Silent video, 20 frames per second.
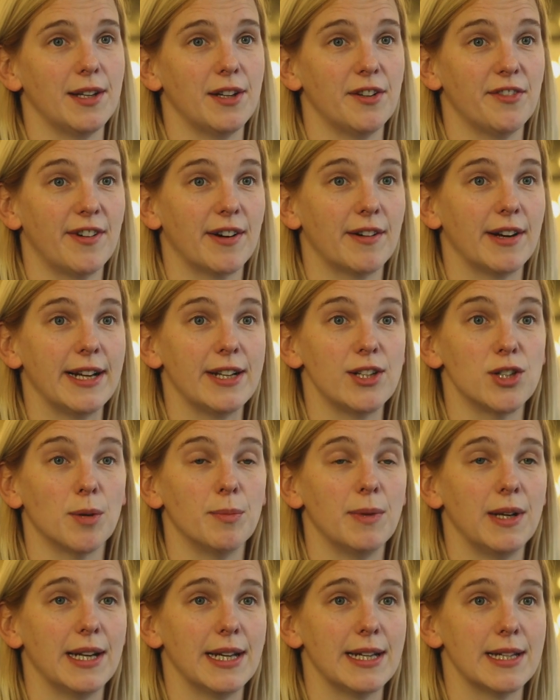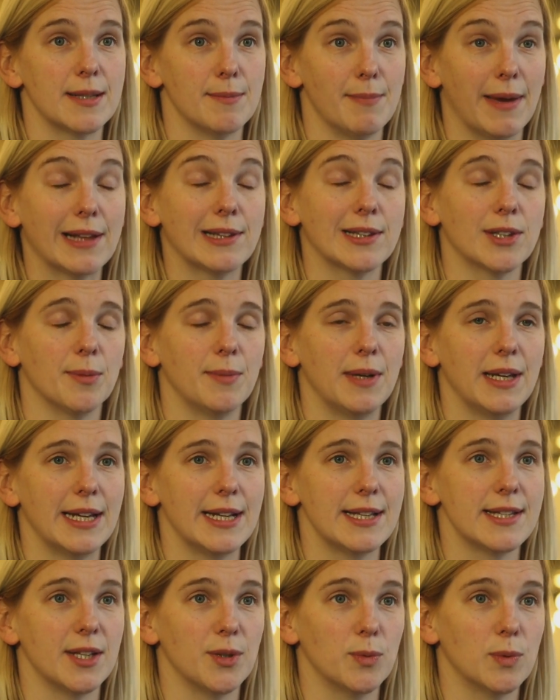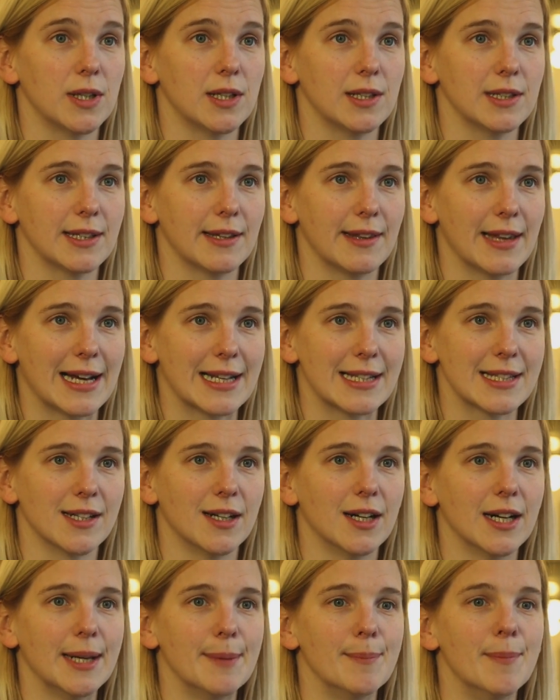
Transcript: in a very male-dominated world at that time.